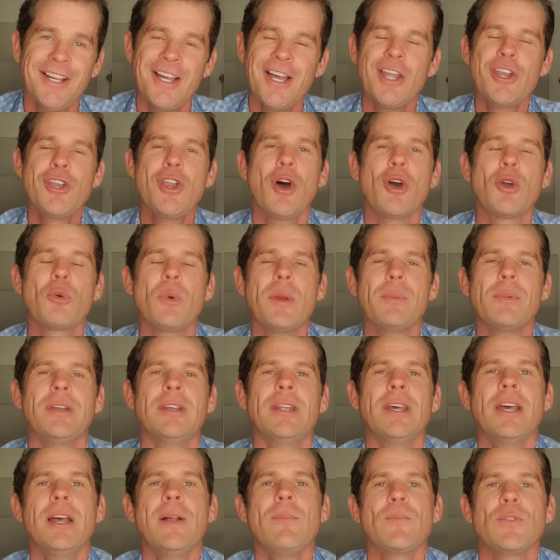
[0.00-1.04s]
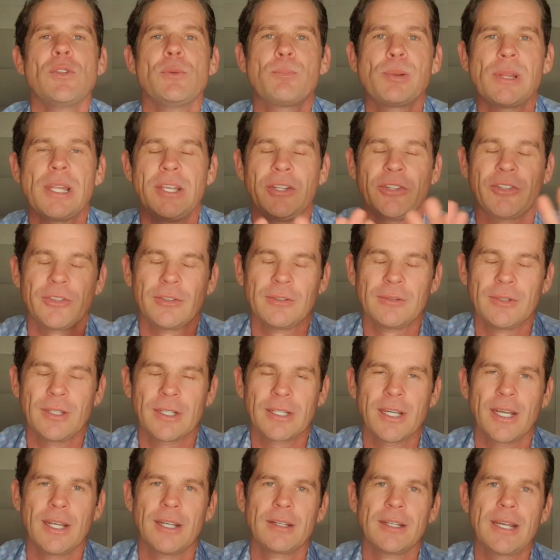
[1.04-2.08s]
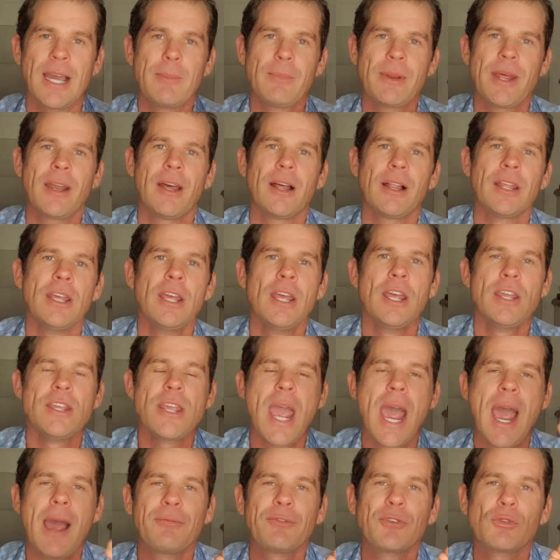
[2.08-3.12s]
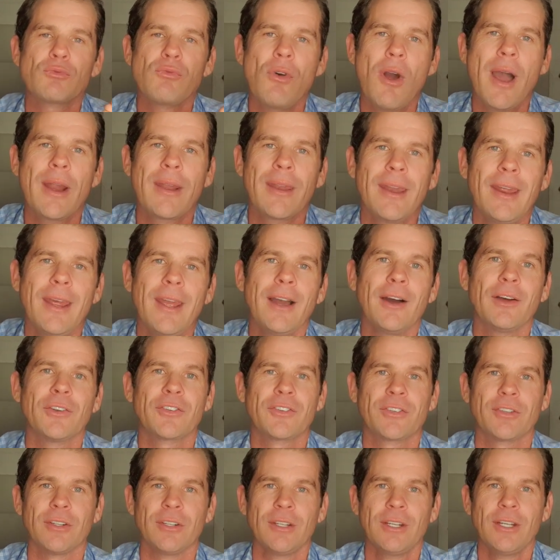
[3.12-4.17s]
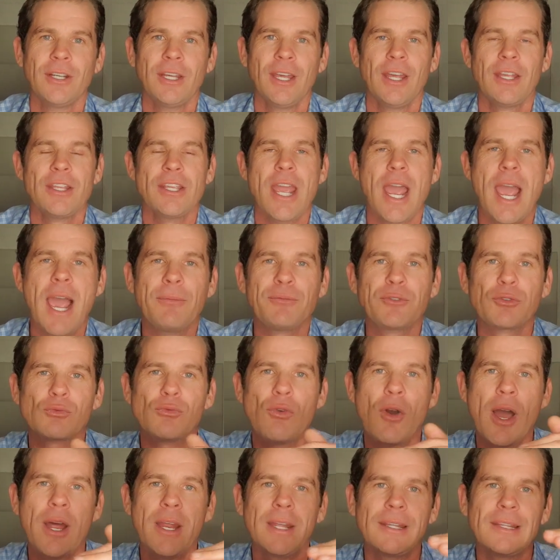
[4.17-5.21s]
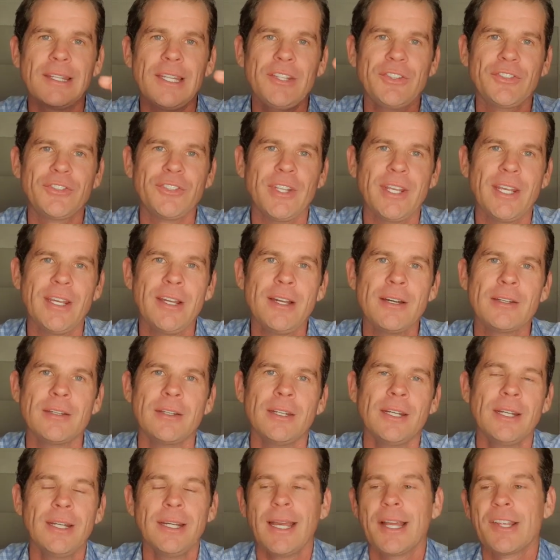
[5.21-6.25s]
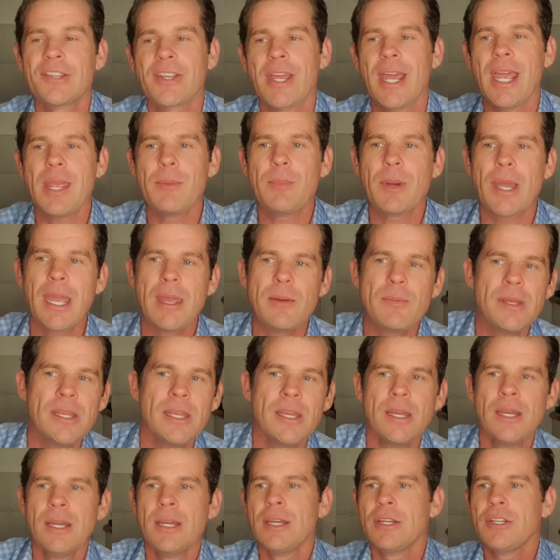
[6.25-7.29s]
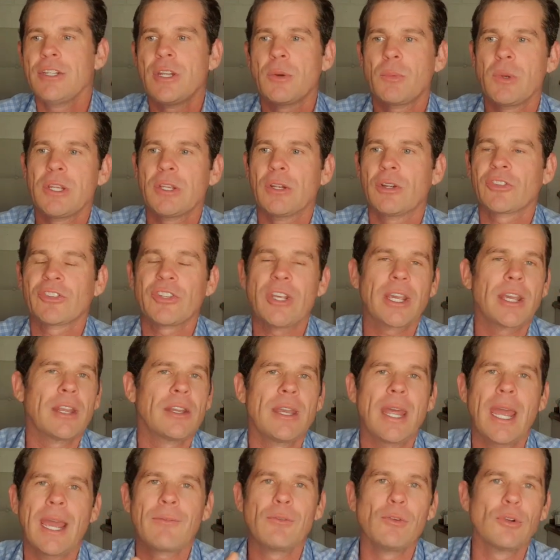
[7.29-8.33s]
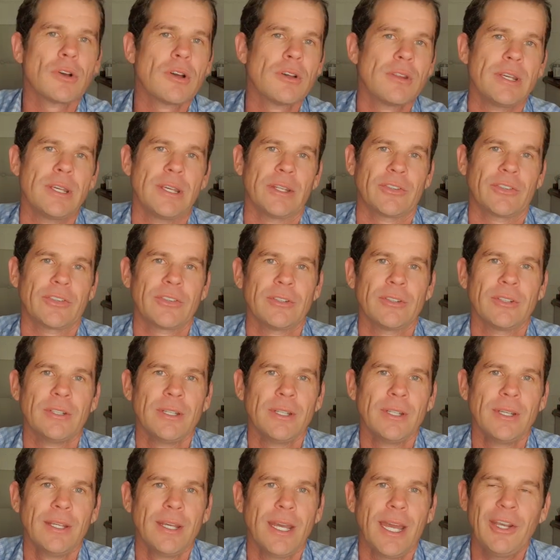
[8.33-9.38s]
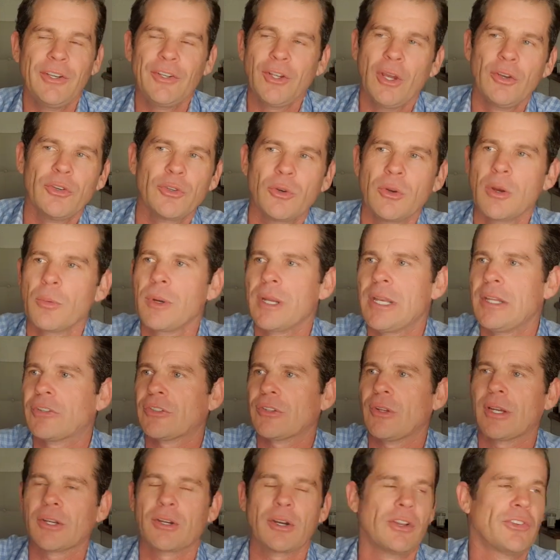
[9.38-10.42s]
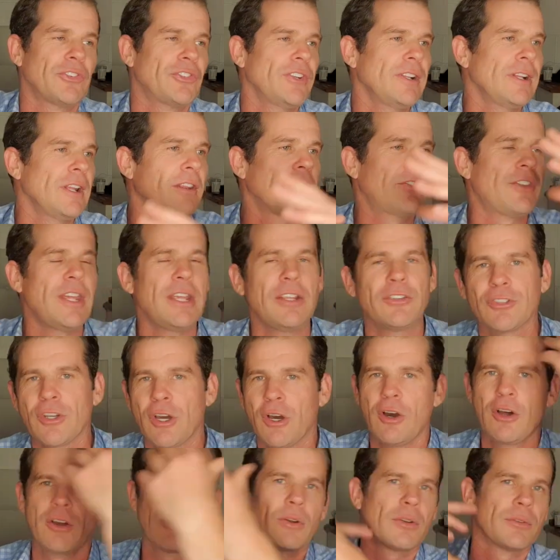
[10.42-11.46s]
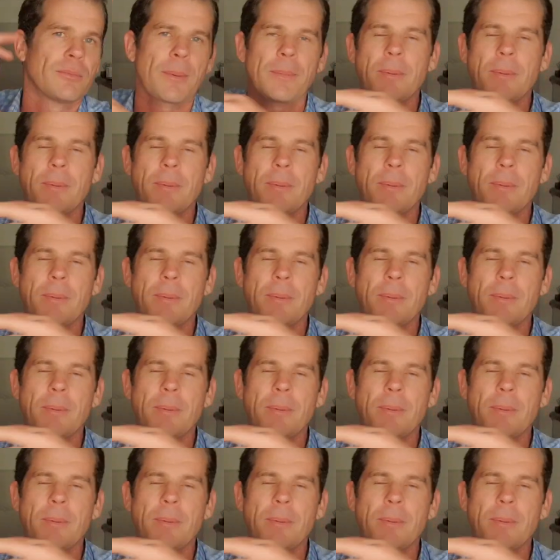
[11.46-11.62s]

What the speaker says: No, women, please, okay, calm down, honey. You have to write it out. You have to write a list down and say, hey, baby, you know, when you got a second, have a look at this. And don't do it when he's like got a zillion things on. Or